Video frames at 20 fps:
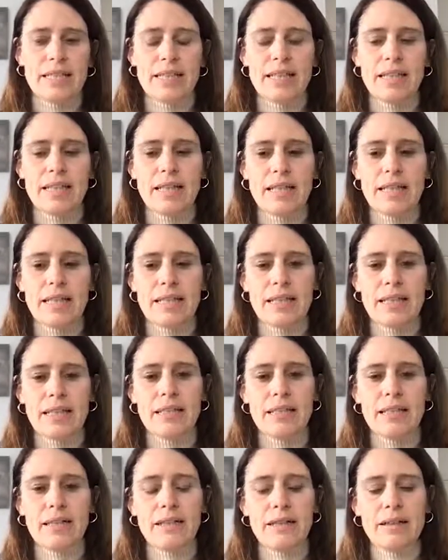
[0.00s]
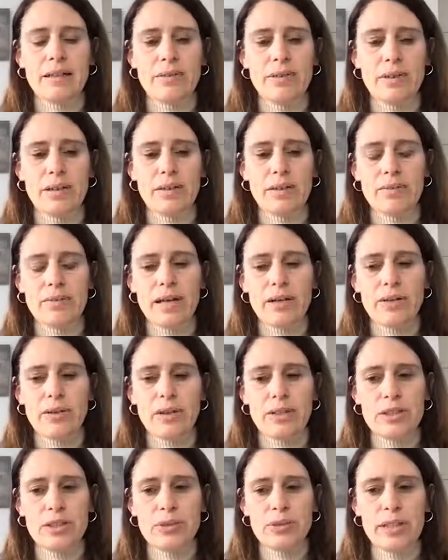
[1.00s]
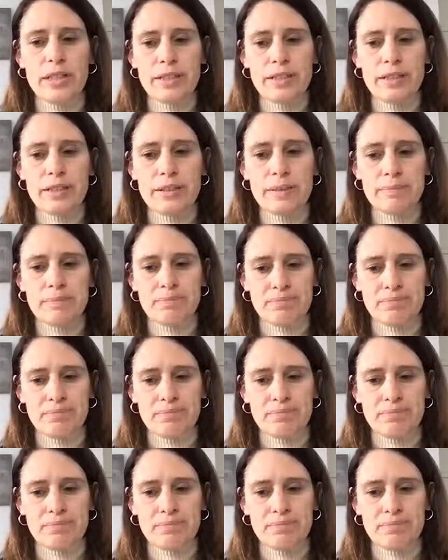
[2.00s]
than if they are not treated.